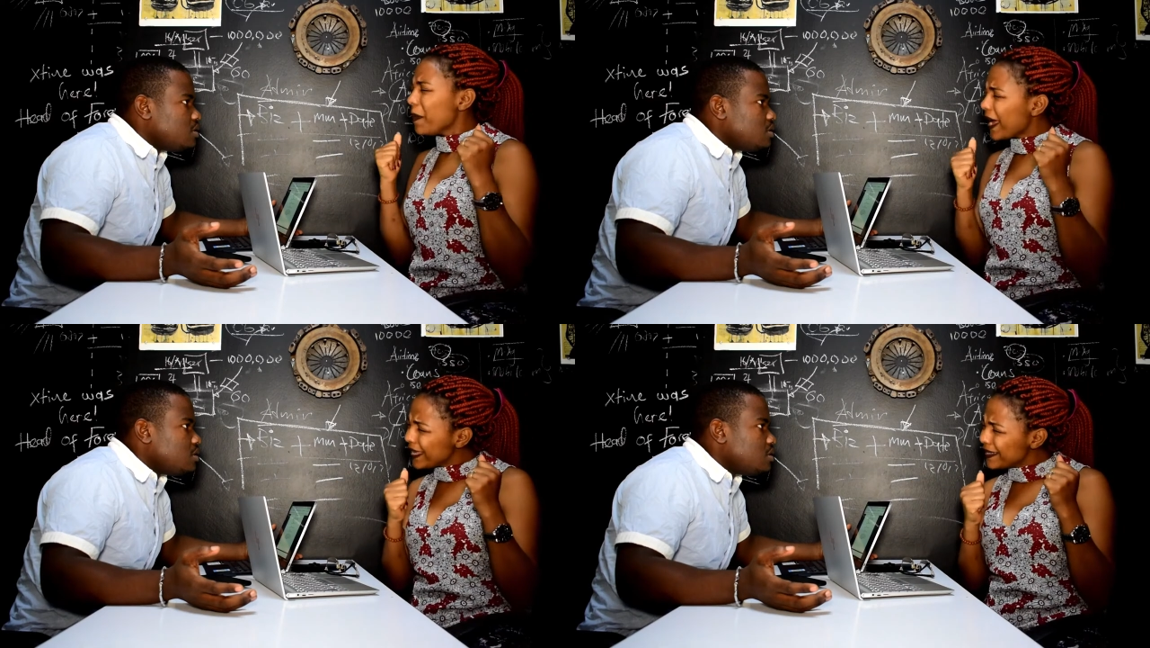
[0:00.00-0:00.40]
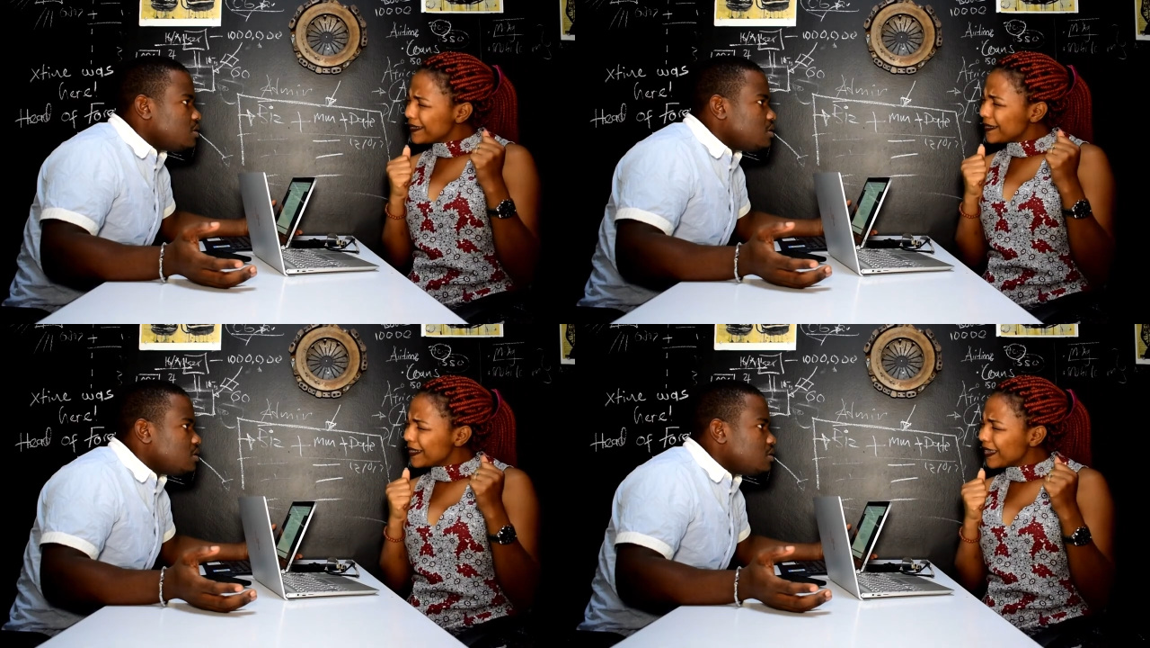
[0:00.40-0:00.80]
Speaker 1: you mind?
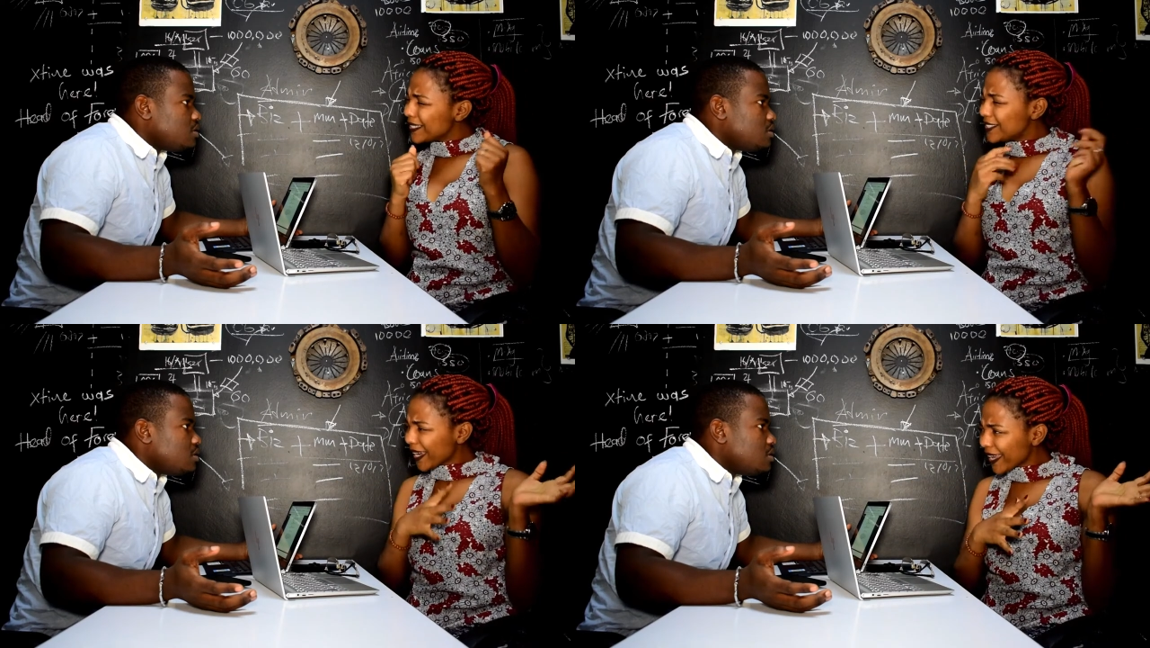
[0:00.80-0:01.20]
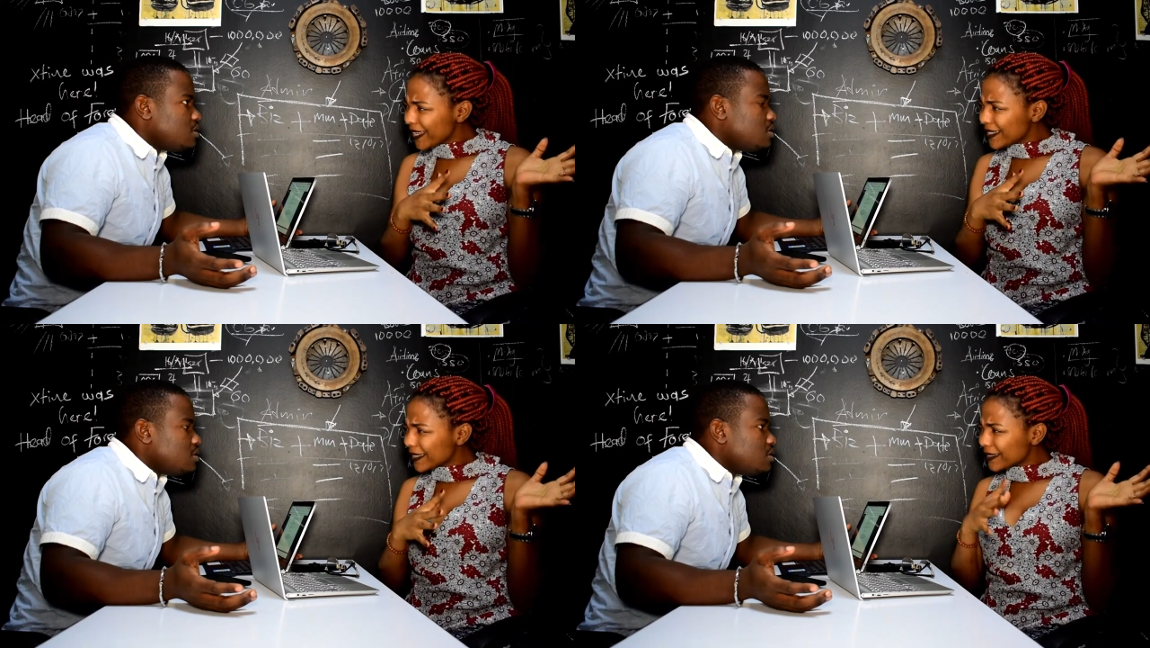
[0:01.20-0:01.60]
A
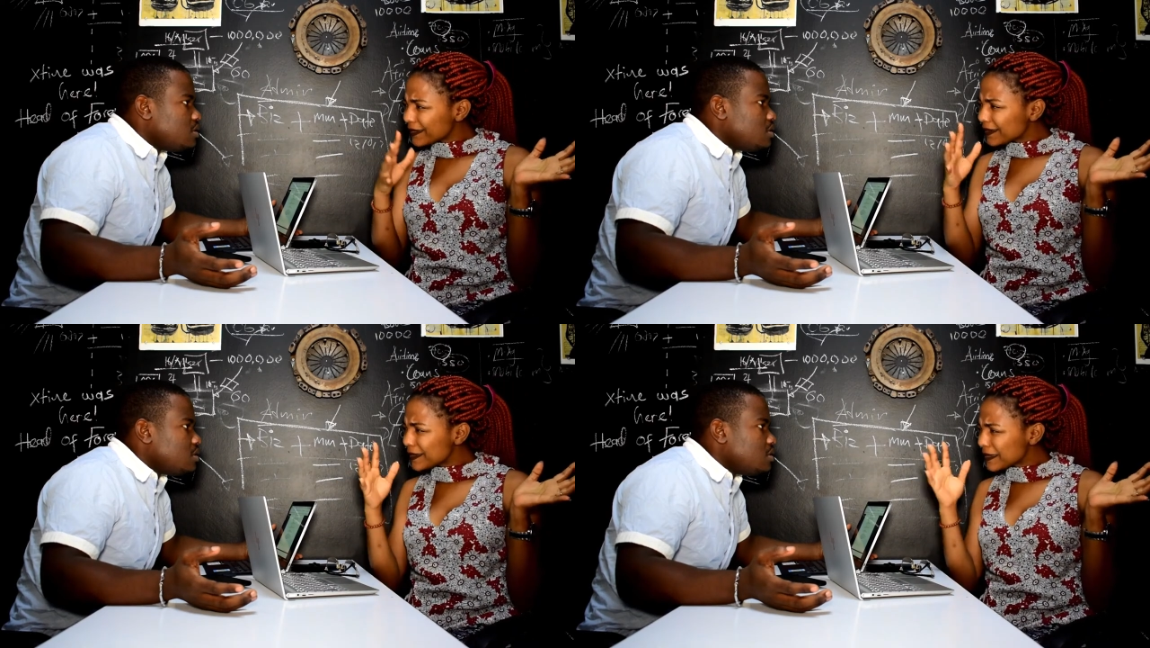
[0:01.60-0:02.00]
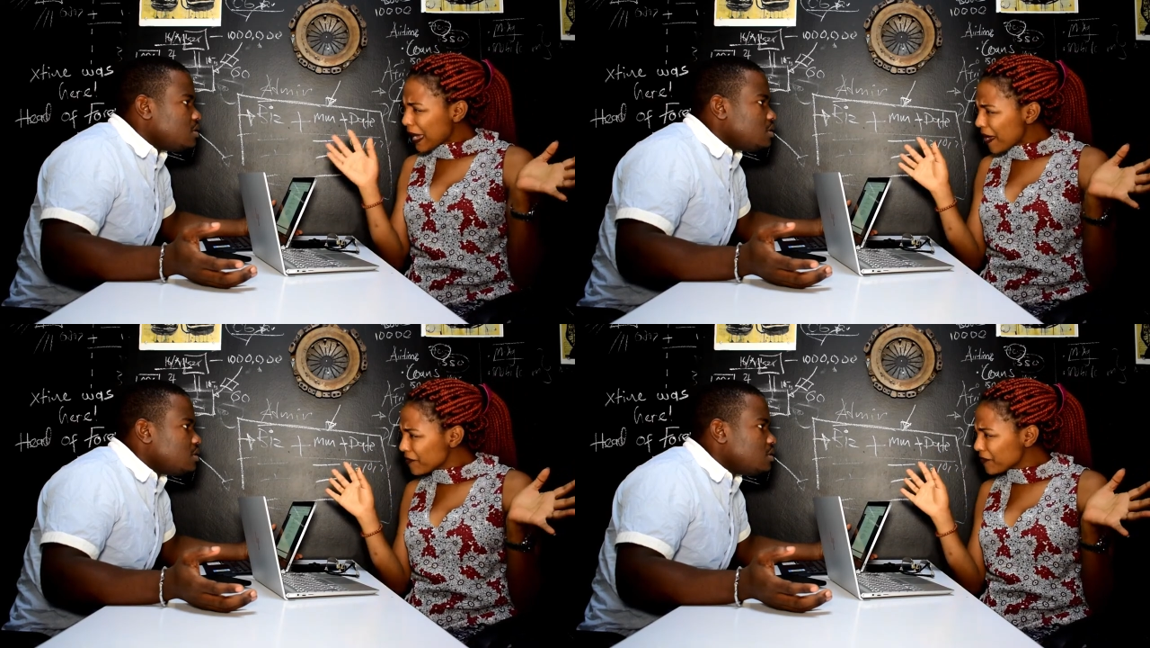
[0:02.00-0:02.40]
jacket? A
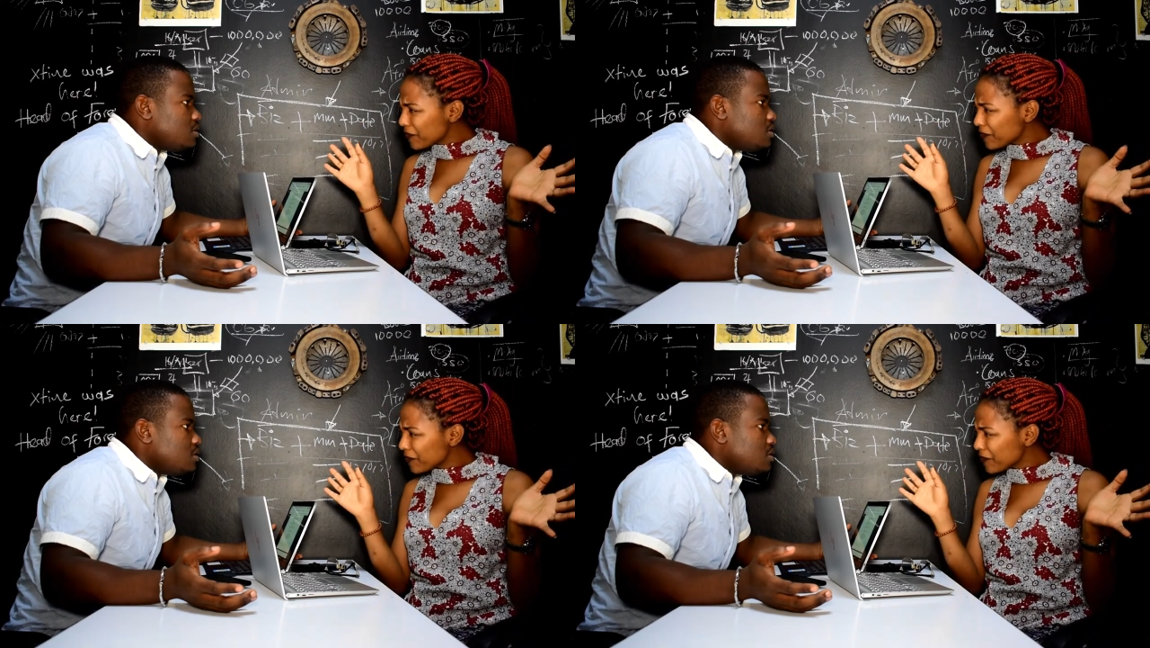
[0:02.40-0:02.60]
scarf?